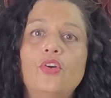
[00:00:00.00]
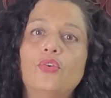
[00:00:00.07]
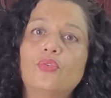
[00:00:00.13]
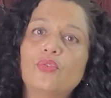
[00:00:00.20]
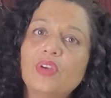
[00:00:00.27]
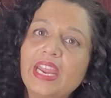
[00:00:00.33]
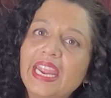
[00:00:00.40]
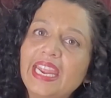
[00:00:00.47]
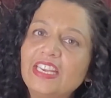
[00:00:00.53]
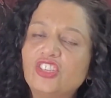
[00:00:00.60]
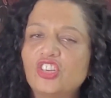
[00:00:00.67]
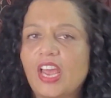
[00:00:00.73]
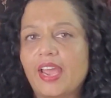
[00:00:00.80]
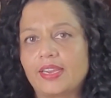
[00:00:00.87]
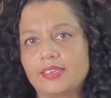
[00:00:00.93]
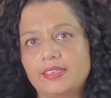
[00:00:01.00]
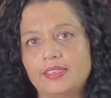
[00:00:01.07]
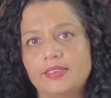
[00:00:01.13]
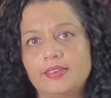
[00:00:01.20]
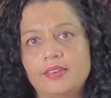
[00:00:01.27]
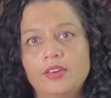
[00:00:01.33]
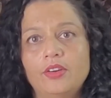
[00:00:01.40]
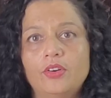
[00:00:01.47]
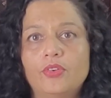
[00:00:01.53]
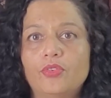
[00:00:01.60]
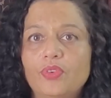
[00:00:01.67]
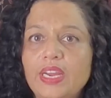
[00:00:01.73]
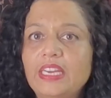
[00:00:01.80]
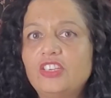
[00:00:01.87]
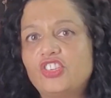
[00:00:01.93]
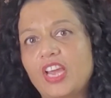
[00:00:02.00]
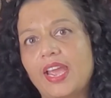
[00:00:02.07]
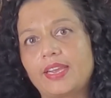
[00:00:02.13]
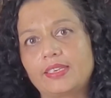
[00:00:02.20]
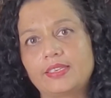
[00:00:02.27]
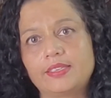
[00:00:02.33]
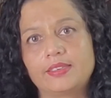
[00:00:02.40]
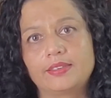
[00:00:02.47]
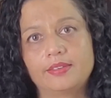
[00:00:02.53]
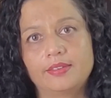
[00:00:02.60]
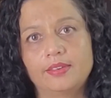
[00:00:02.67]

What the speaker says: reject, reject.